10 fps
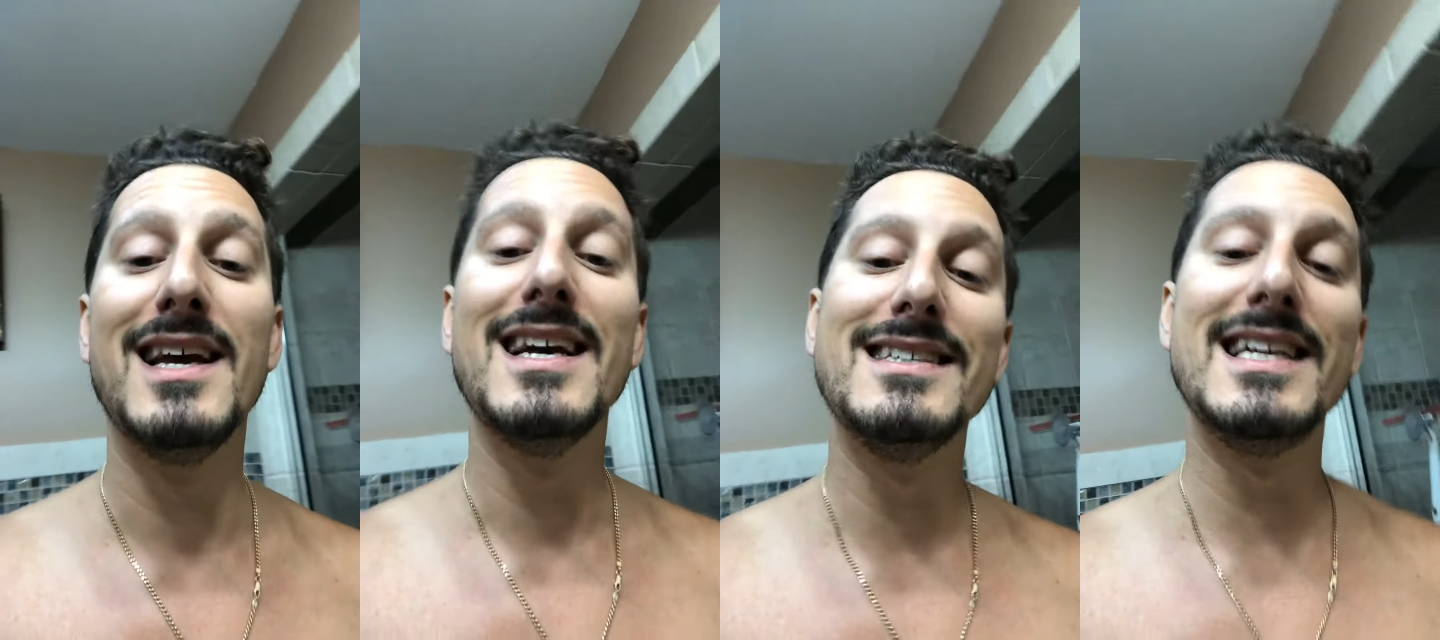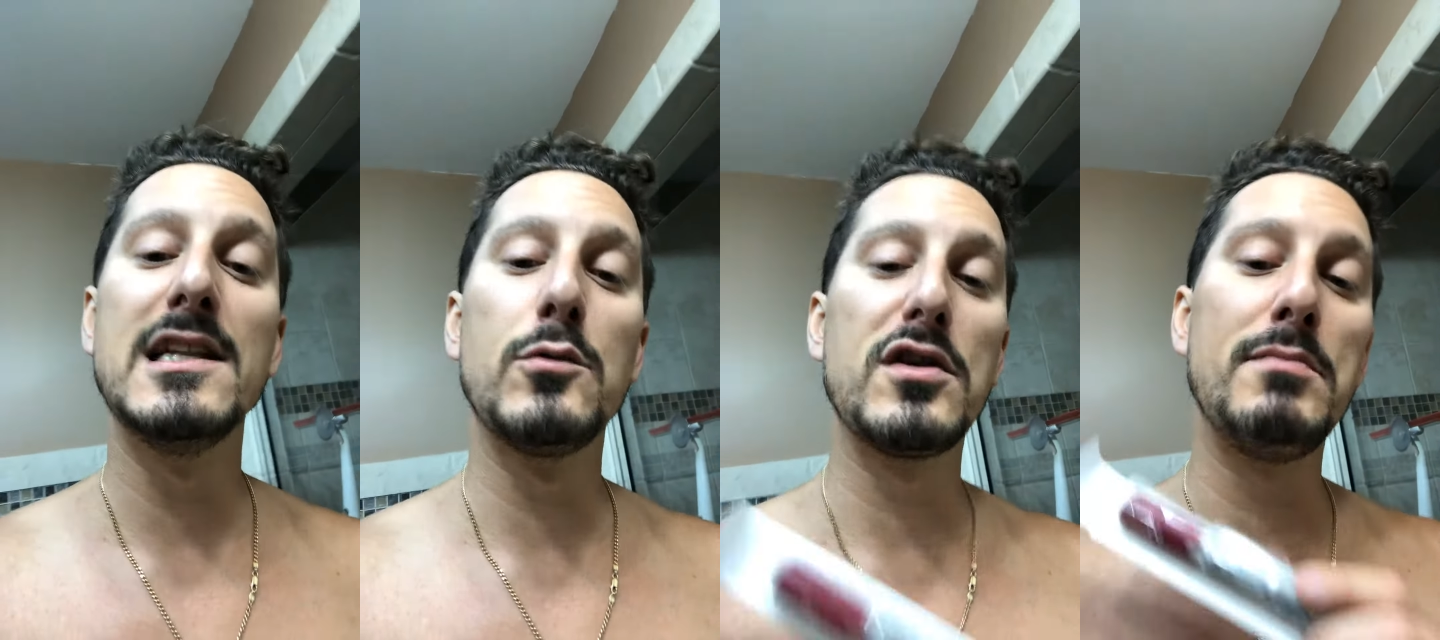dealing
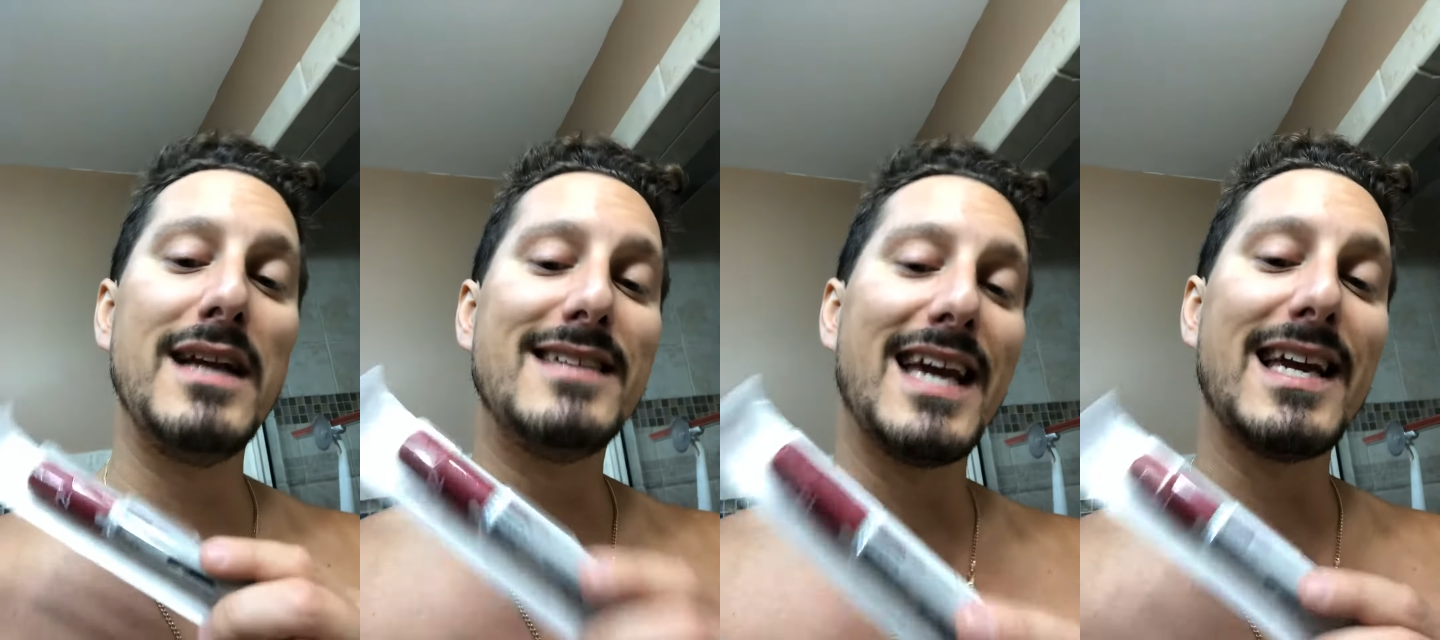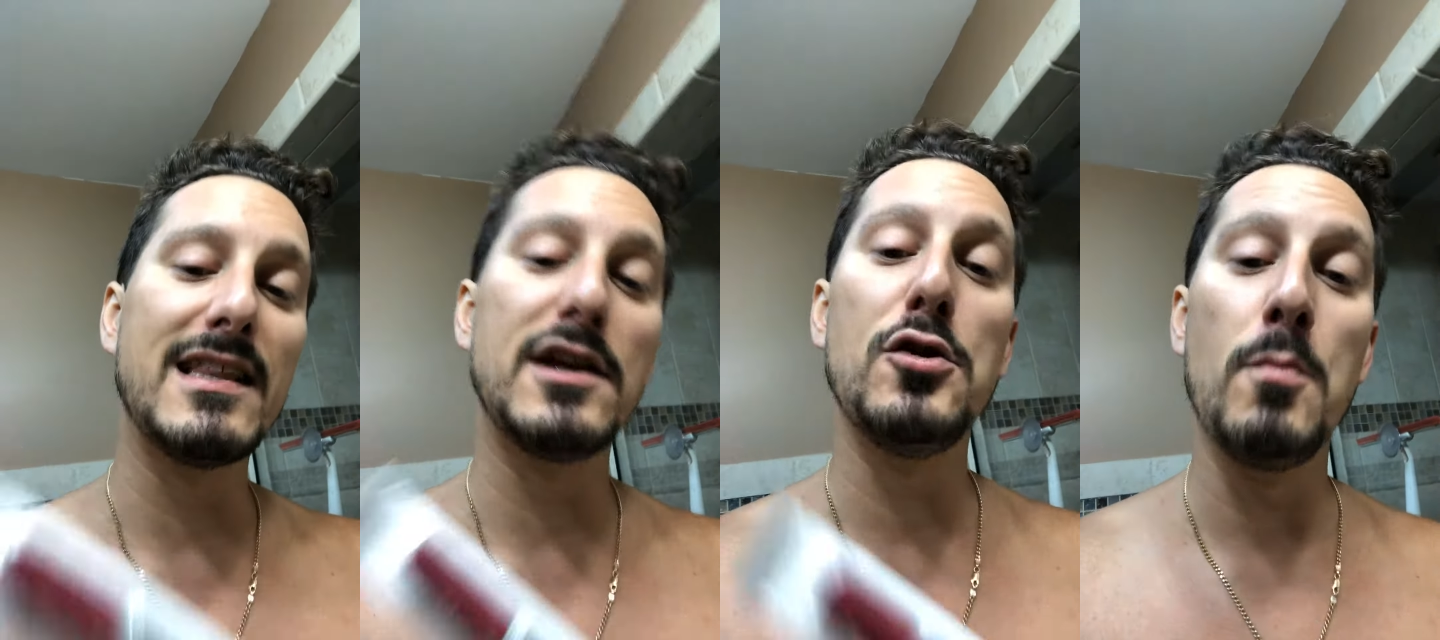with me taking the
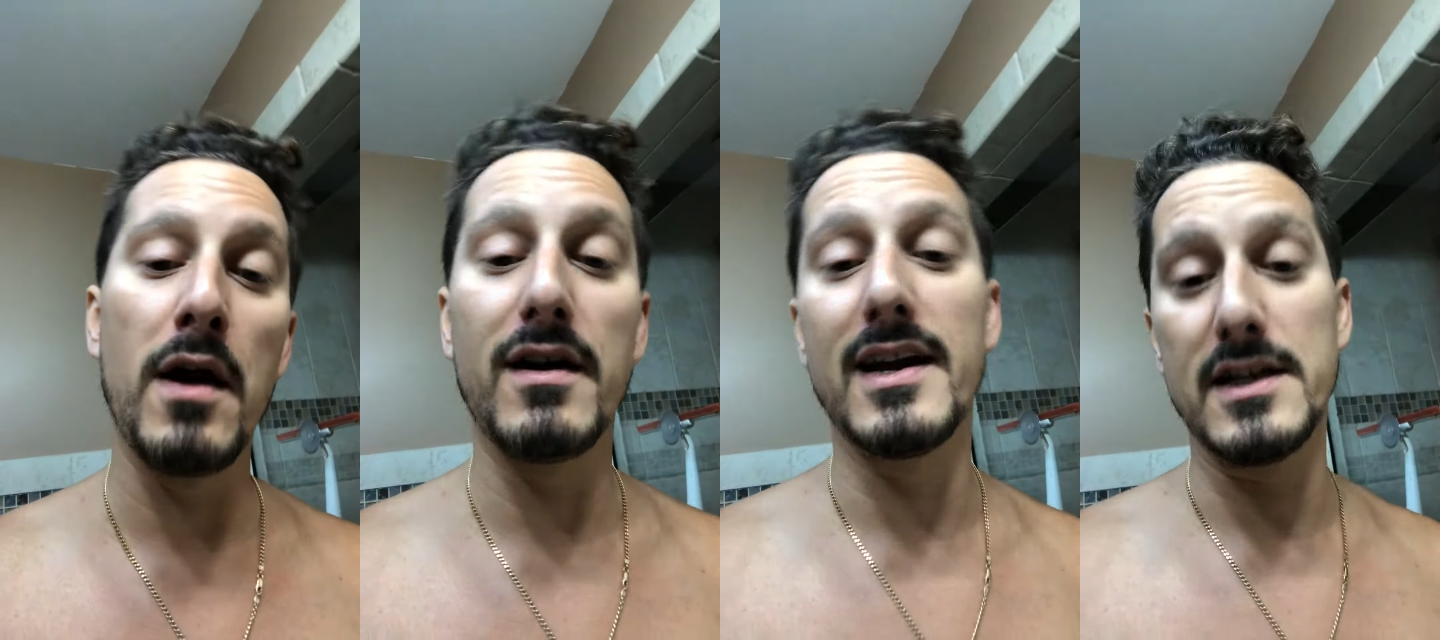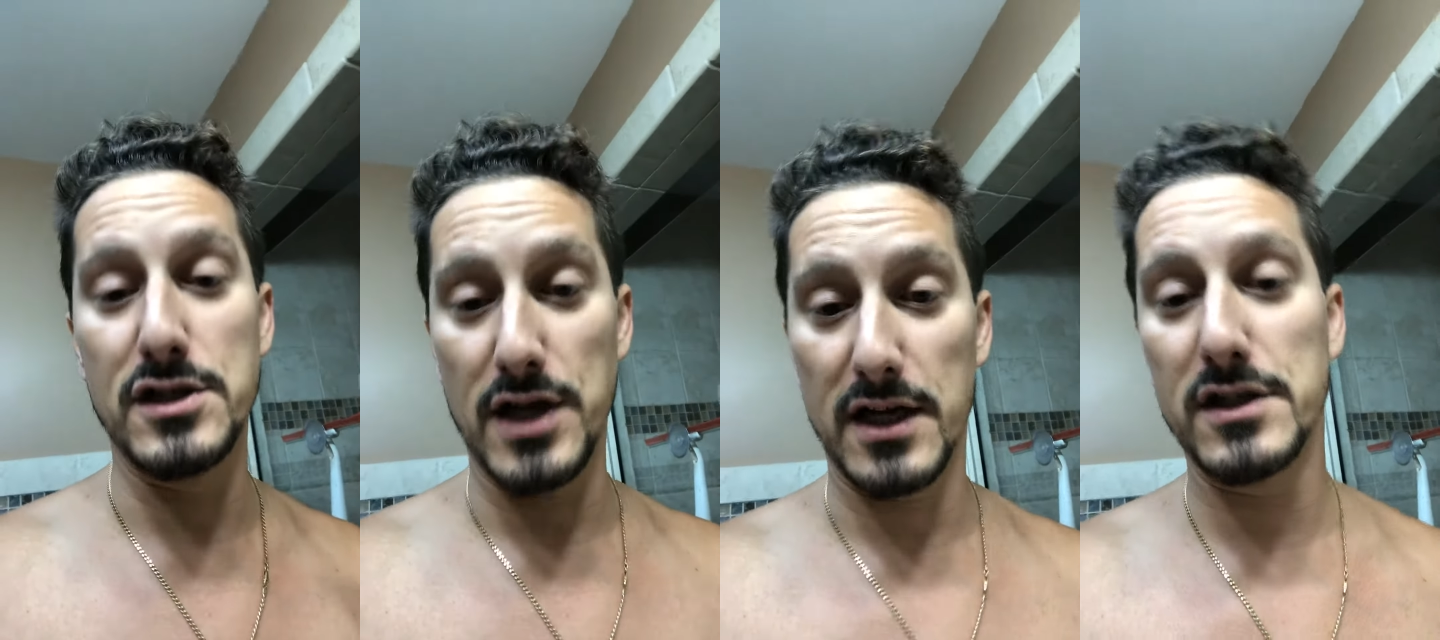Humira
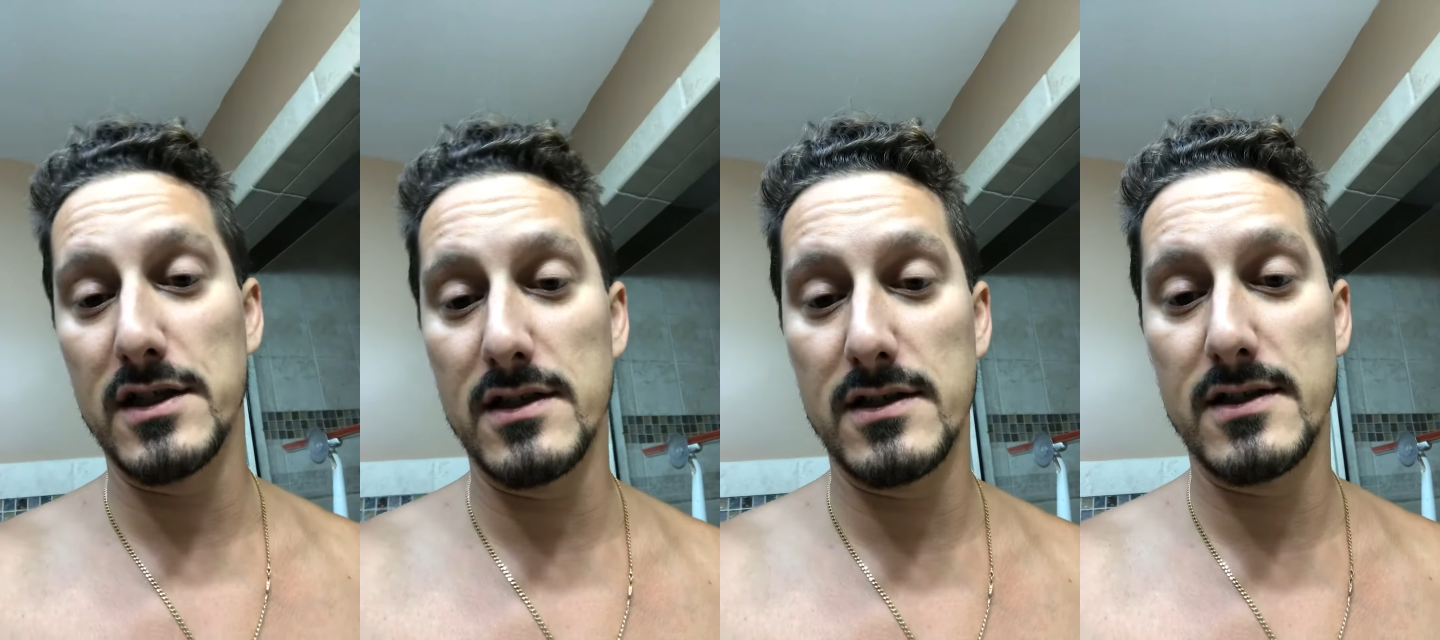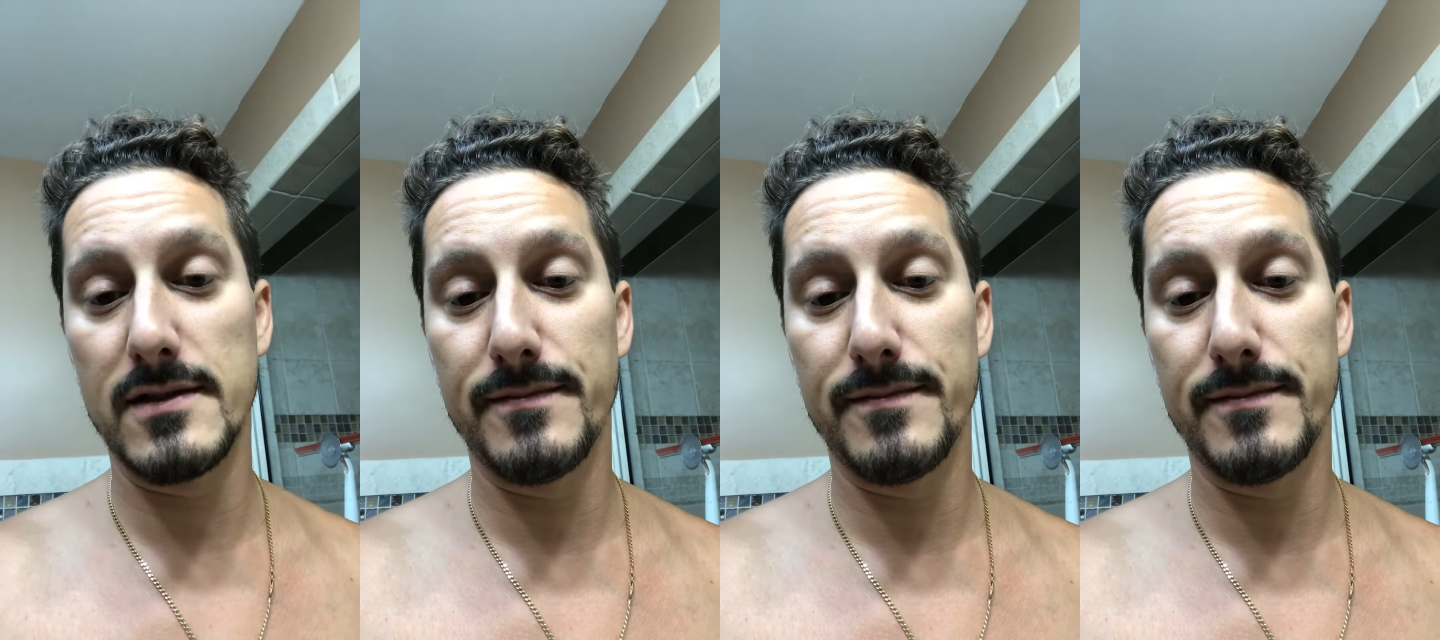injections.